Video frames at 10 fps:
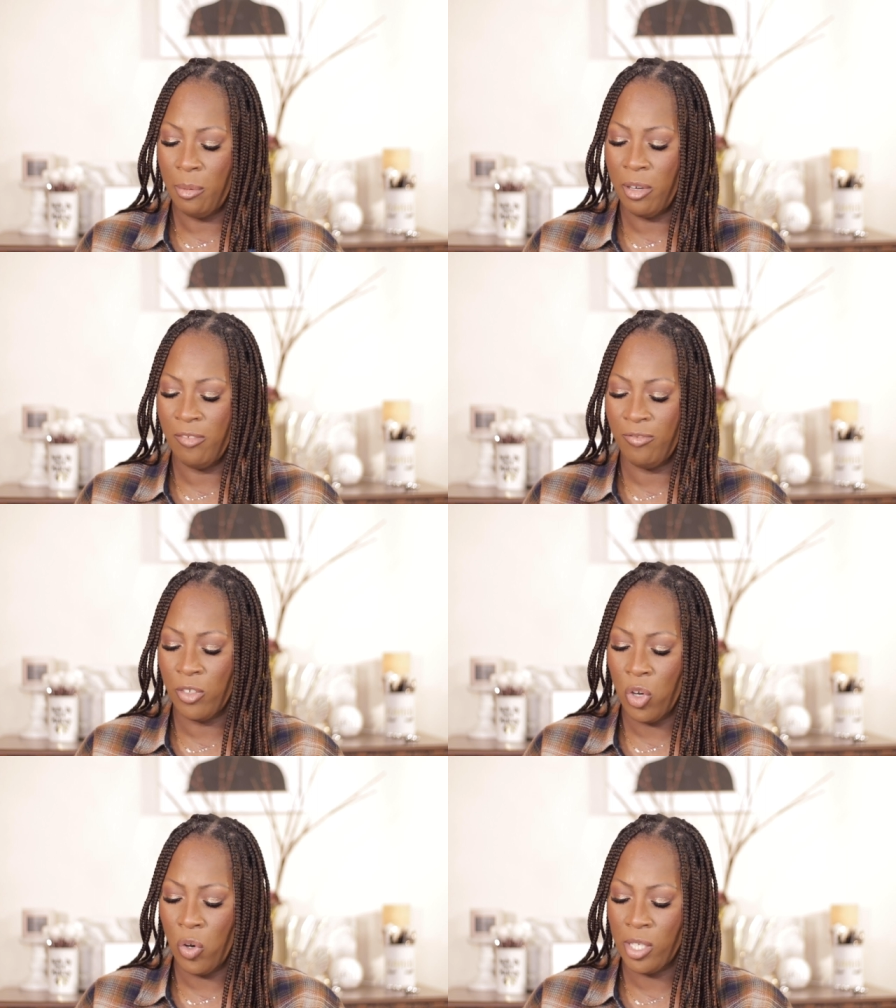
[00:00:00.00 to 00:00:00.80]
But if
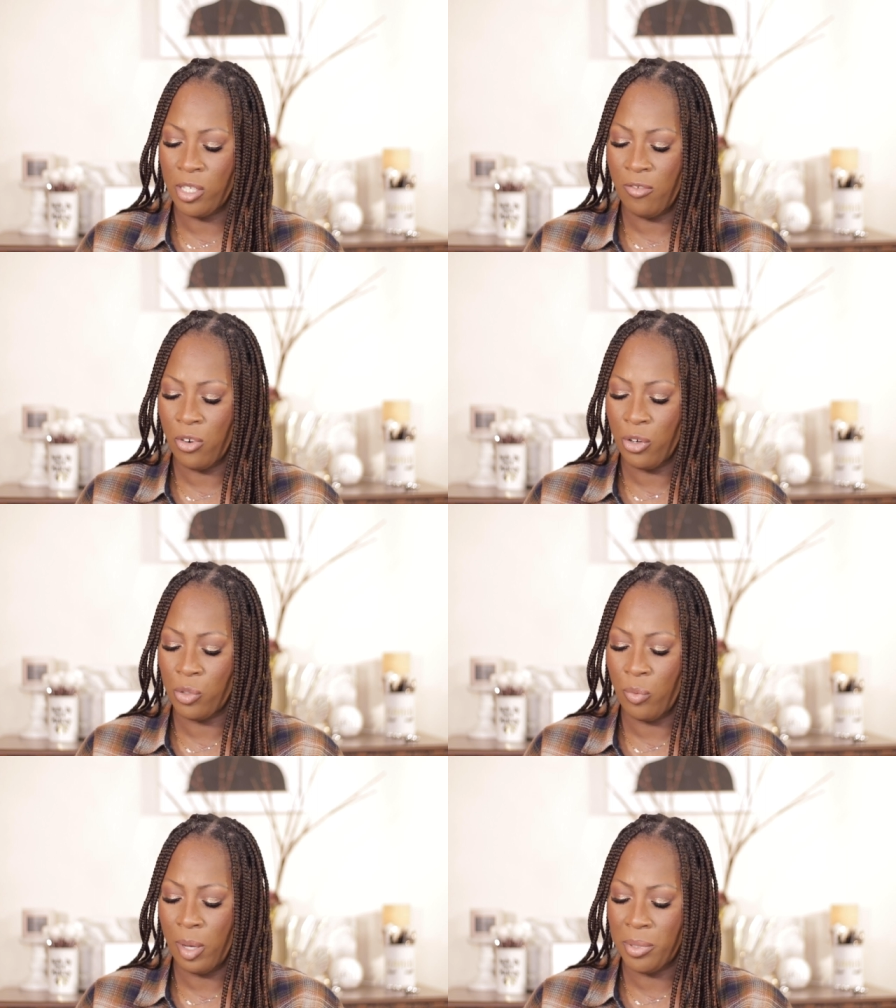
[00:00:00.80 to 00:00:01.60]
you go on
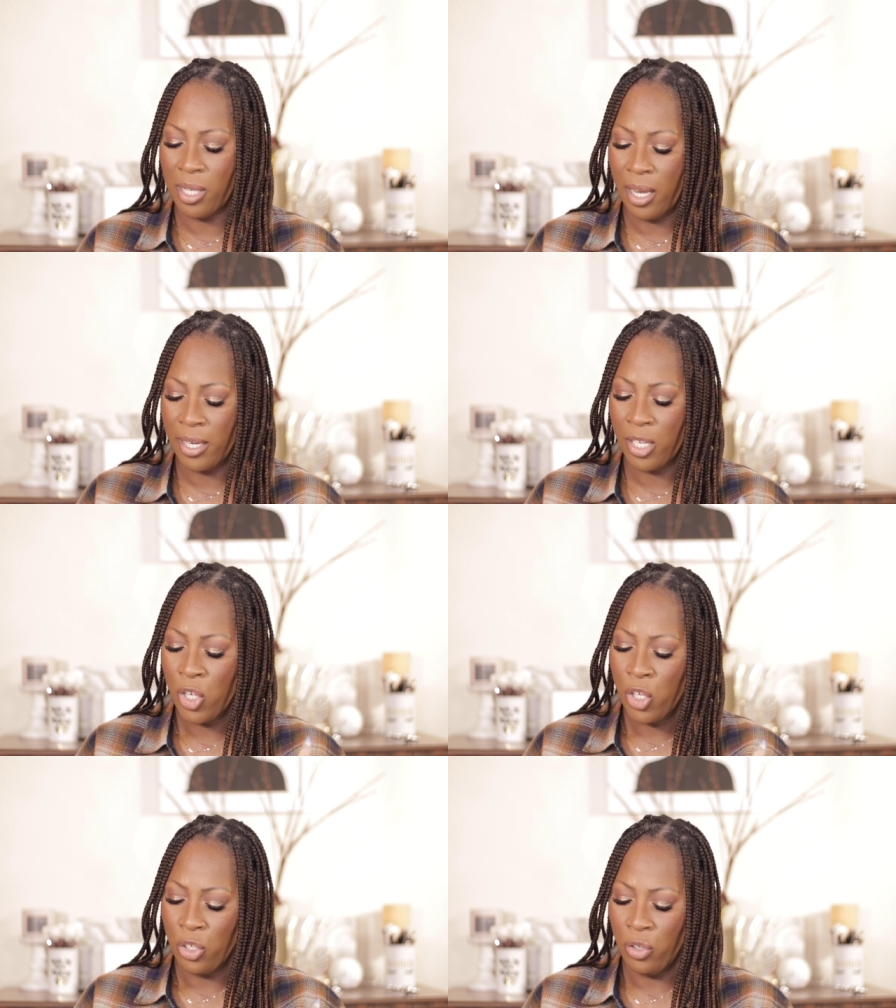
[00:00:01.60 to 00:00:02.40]
Sephora's website,
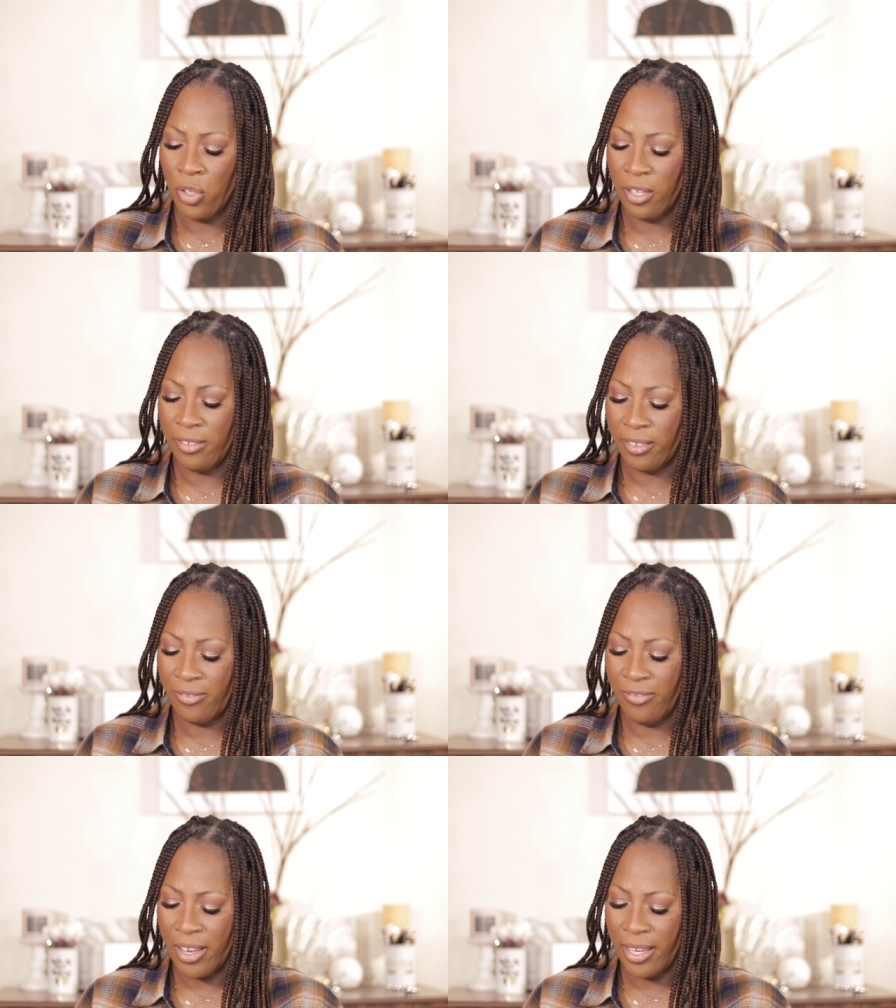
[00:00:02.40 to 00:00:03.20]
you can
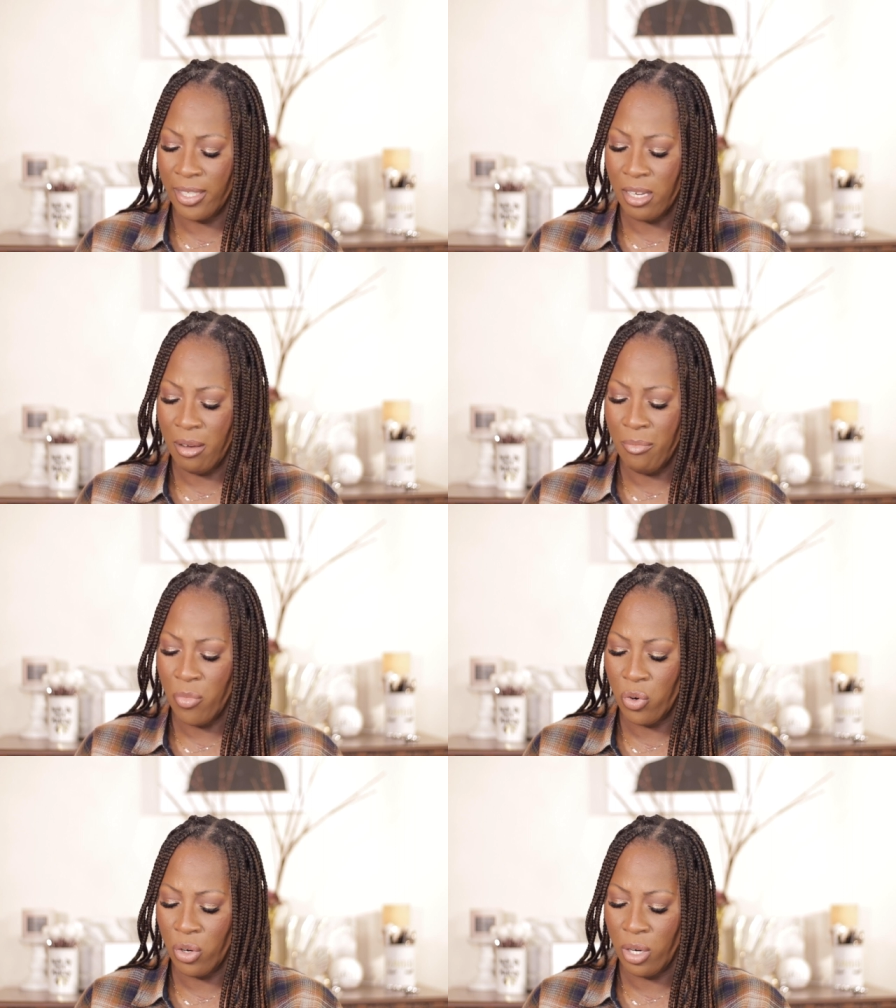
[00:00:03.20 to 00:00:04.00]
find
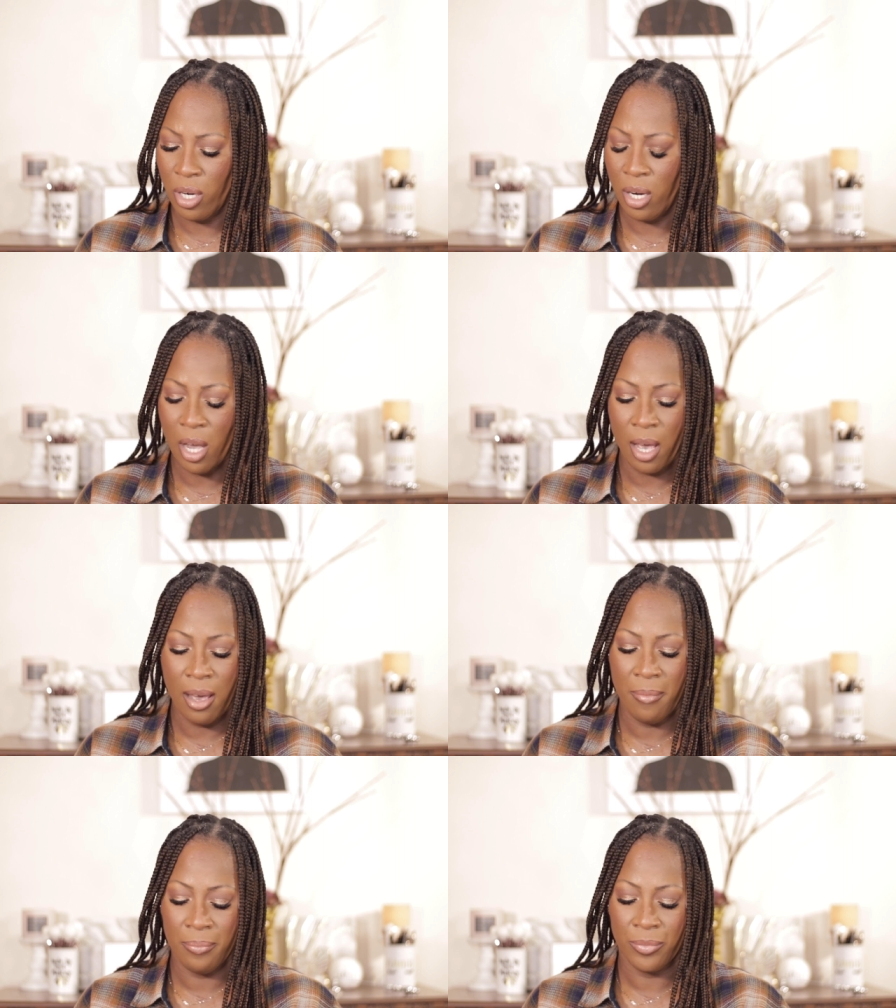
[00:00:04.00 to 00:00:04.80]
more
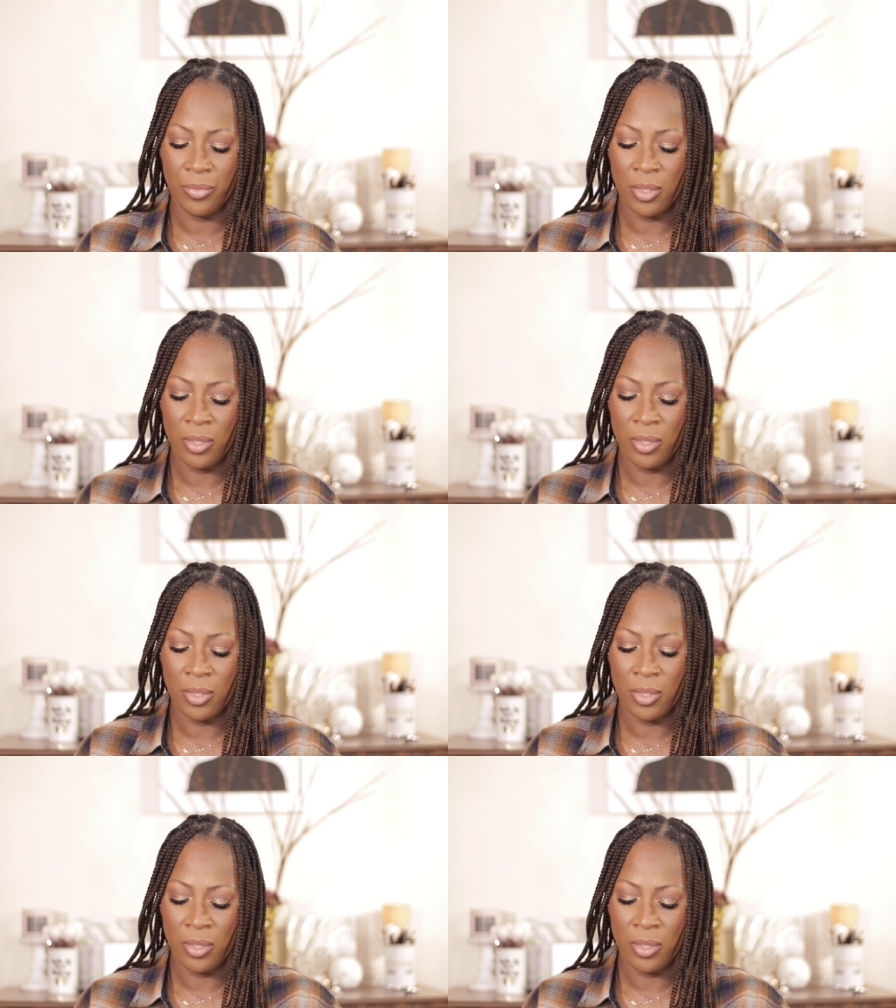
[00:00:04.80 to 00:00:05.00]
um,